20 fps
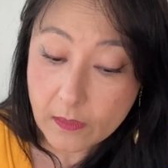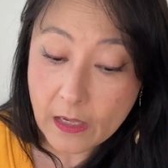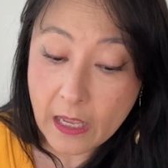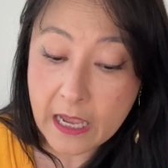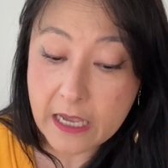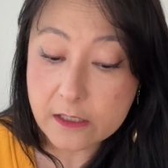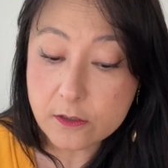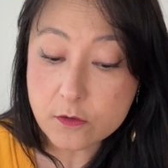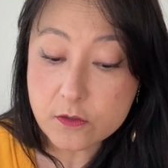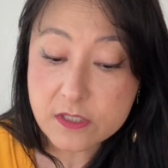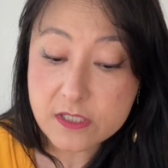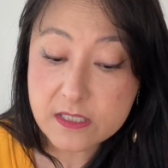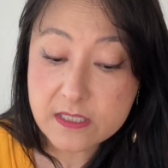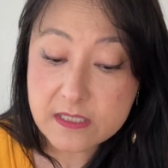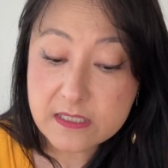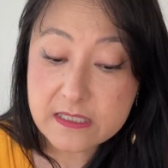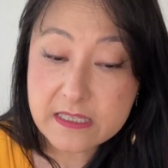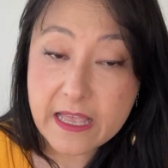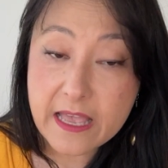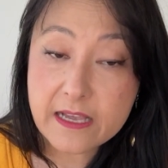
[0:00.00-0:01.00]
I use
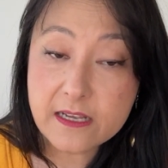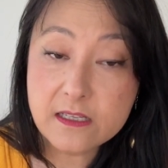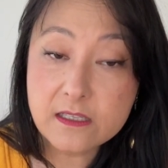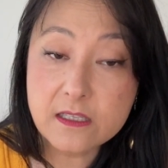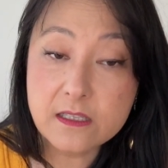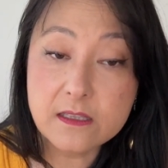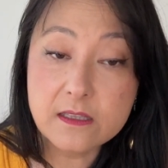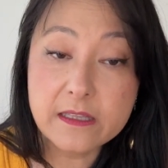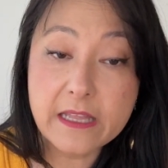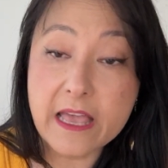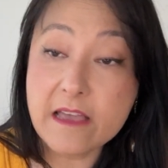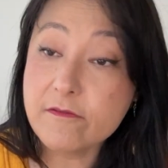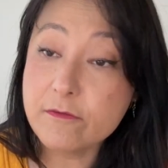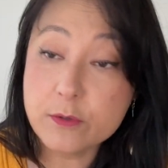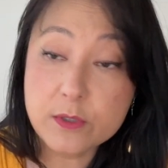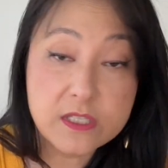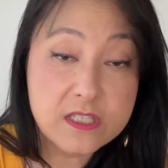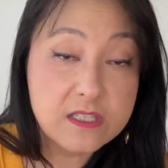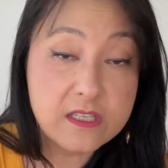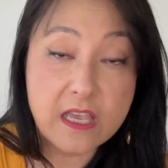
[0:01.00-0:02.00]
this deck in
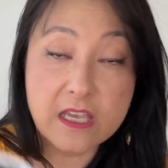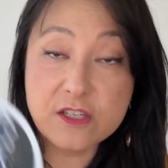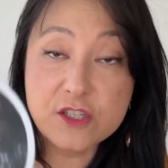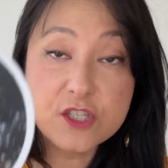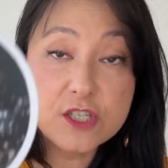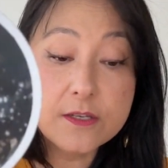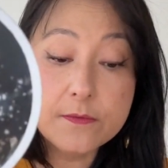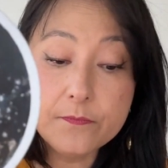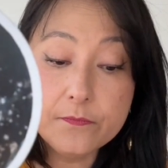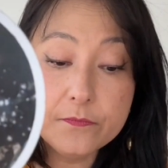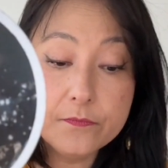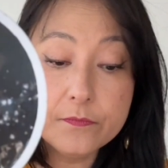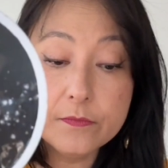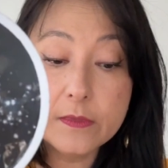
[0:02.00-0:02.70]
every session,